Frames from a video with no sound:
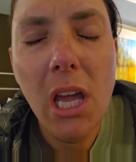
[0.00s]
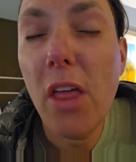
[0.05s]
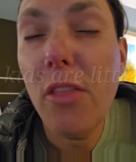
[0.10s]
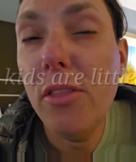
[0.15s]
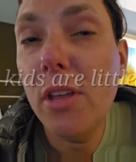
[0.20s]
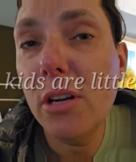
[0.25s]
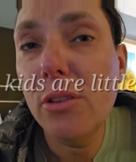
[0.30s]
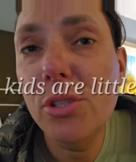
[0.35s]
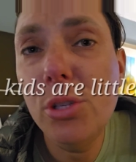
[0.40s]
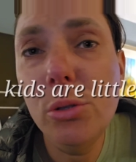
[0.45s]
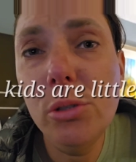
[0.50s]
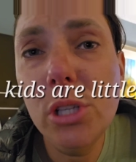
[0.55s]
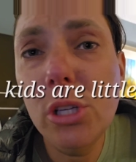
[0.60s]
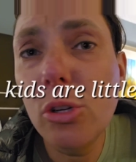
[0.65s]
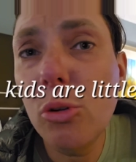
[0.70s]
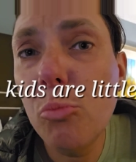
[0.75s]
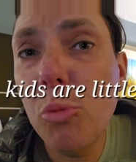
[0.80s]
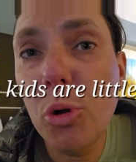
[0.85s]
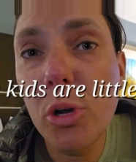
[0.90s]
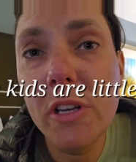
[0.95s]
They're two
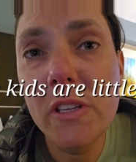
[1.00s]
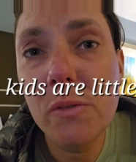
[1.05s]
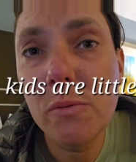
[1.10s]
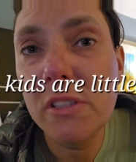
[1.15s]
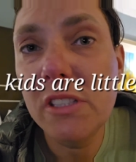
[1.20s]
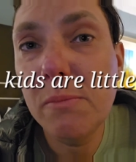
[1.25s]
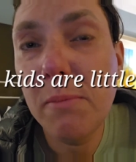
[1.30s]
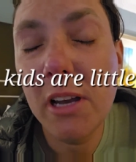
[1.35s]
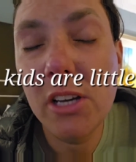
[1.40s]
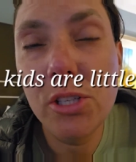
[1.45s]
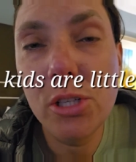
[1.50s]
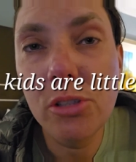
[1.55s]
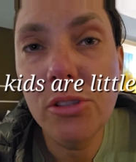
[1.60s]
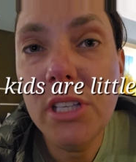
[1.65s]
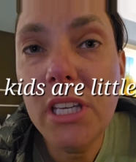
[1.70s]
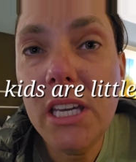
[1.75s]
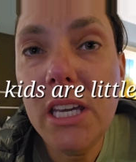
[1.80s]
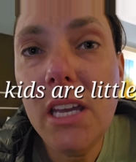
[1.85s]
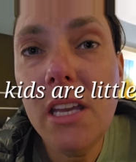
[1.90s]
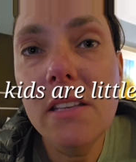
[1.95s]
little boys with special
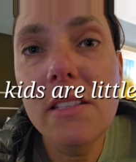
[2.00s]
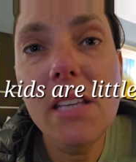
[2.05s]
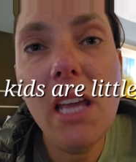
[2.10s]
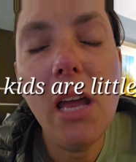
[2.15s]
needs,